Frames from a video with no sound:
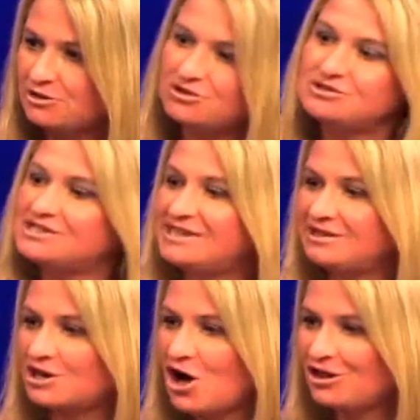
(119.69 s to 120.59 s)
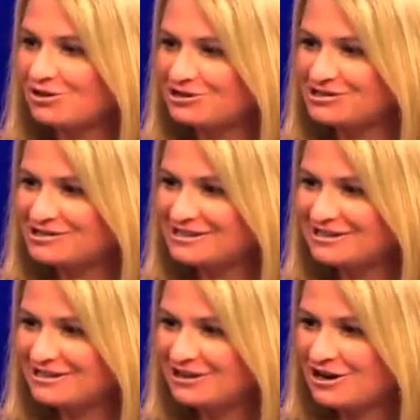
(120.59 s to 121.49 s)
you could see the colors
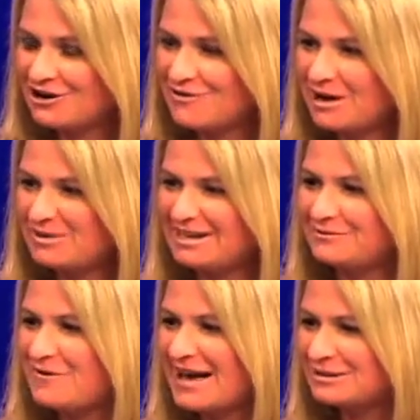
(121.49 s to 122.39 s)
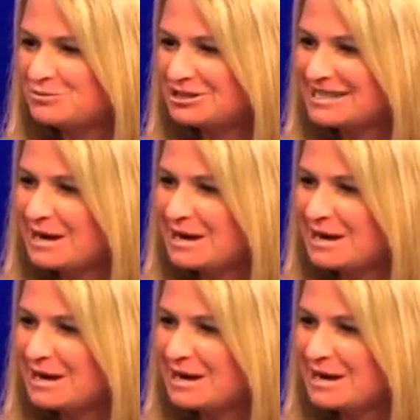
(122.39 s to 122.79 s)
around me. In fact, one time